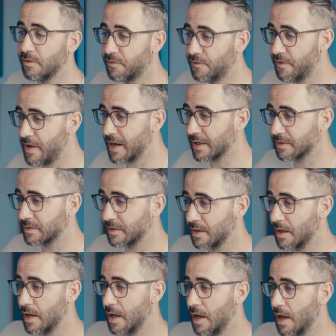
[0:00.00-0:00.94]
effect
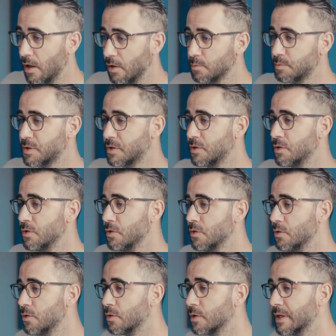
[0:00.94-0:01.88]
helps
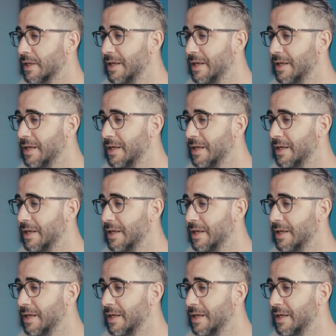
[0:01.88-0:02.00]
to